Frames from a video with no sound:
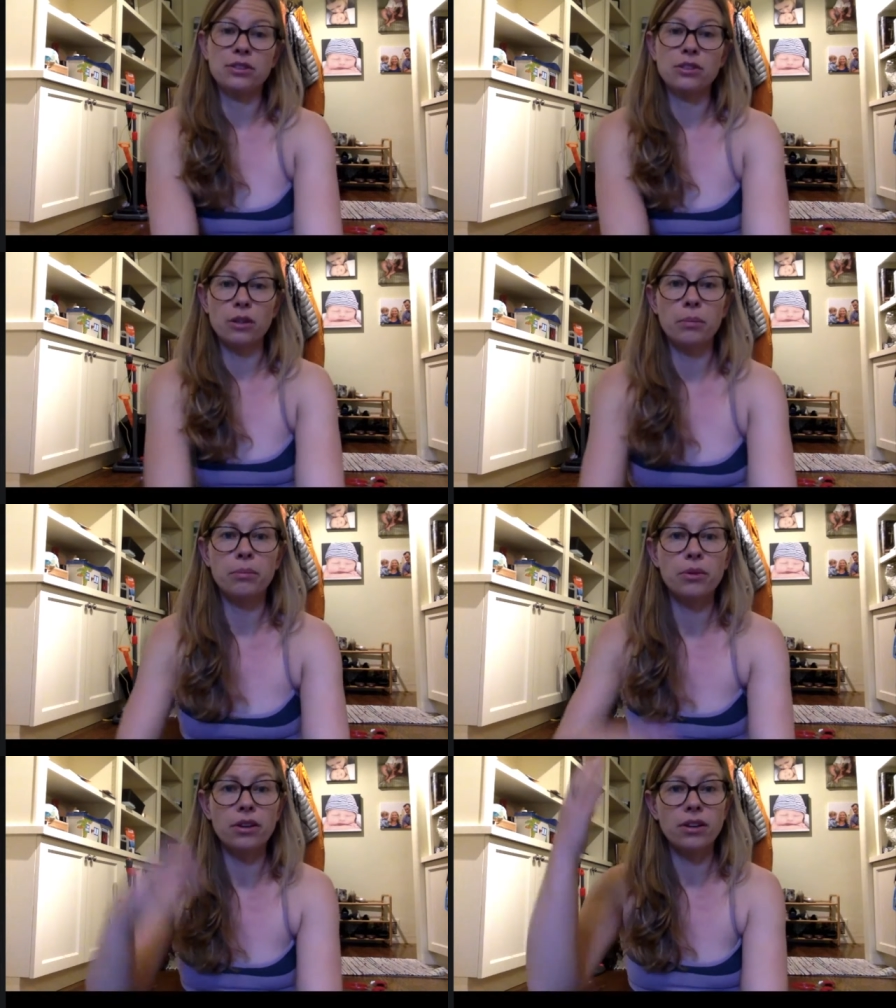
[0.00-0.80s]
So
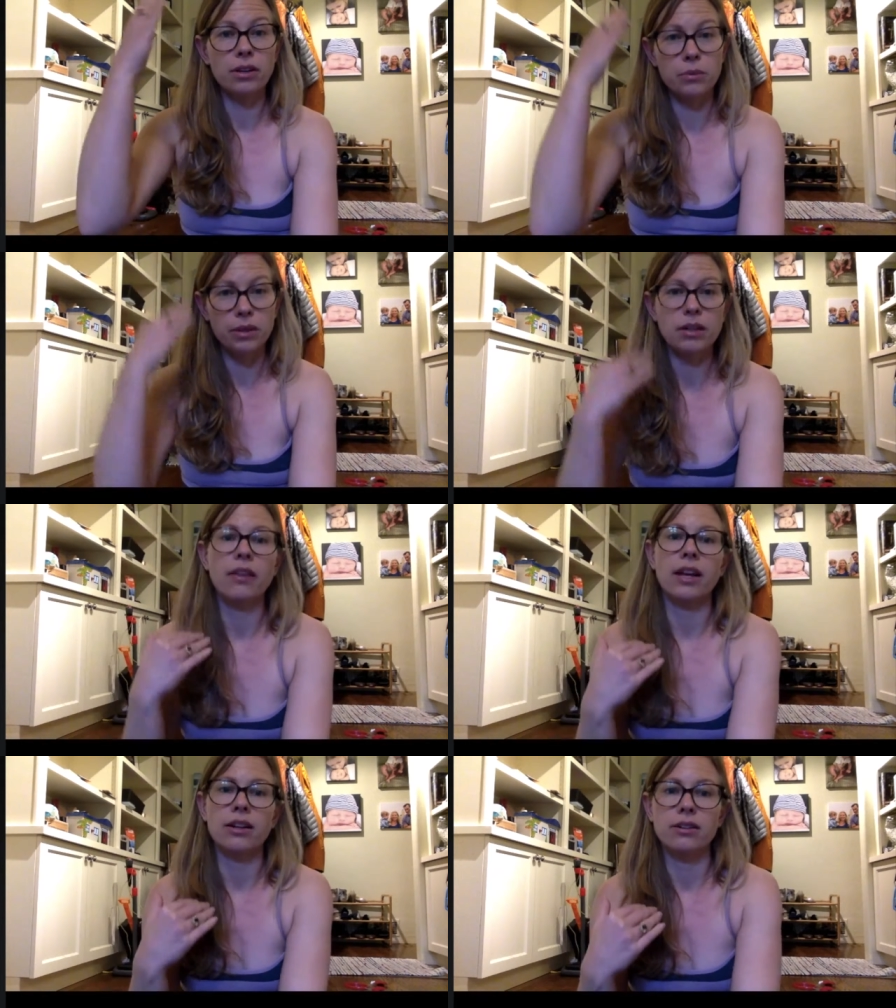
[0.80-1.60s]
the more you can work
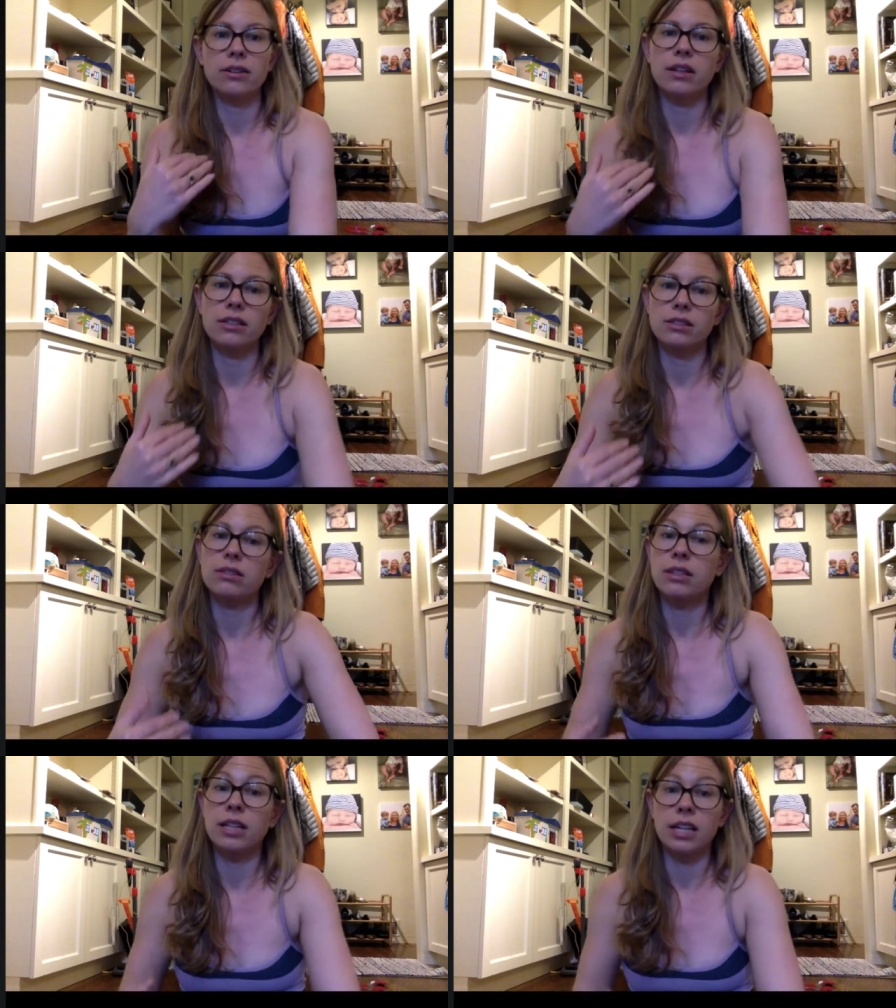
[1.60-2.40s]
on that
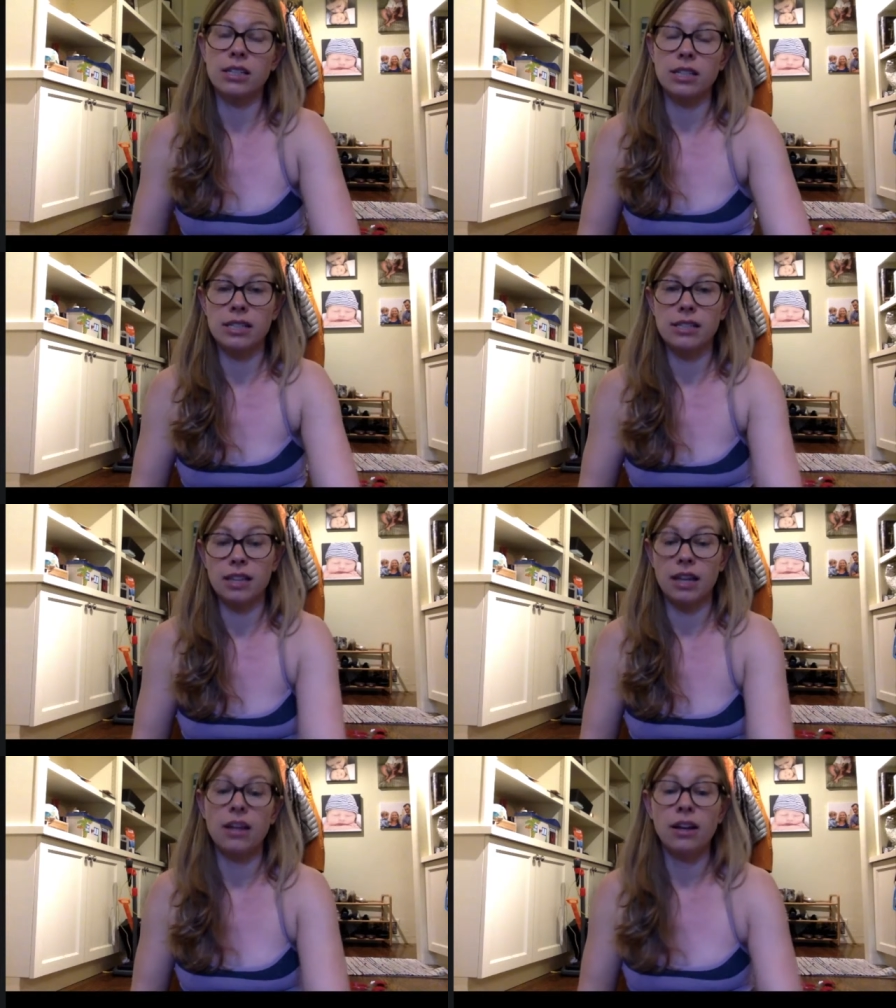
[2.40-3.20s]
neurological connection and
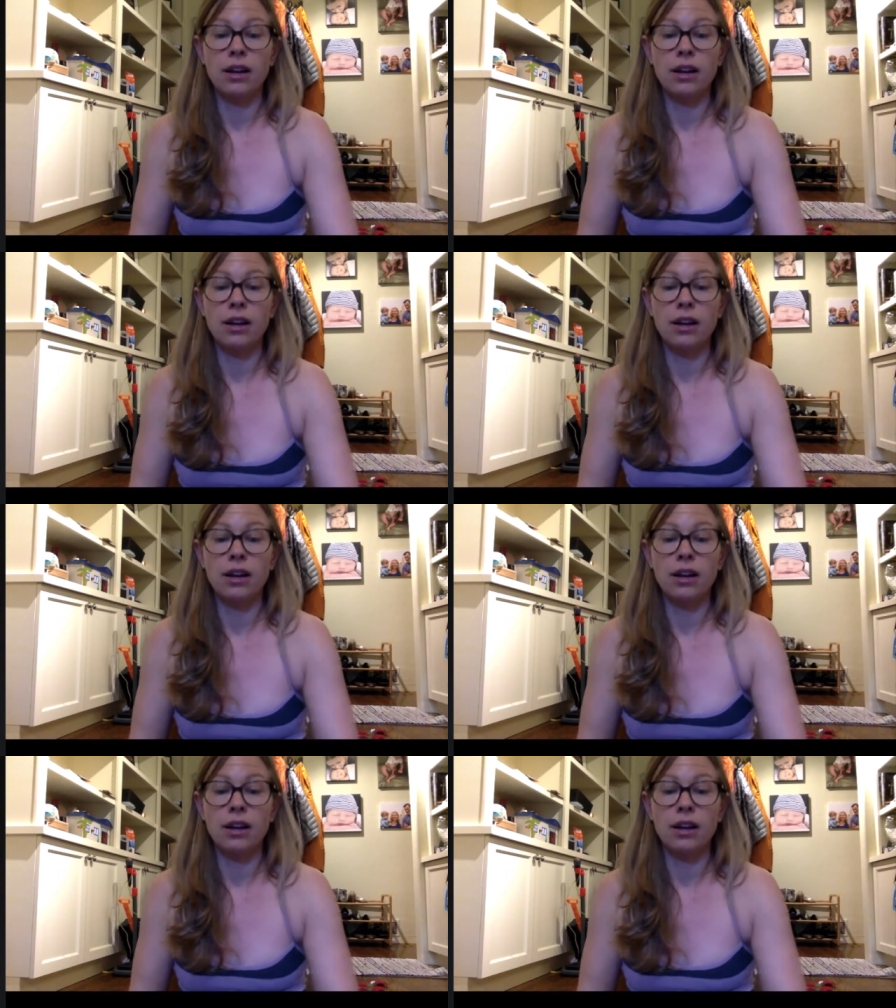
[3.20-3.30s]
say,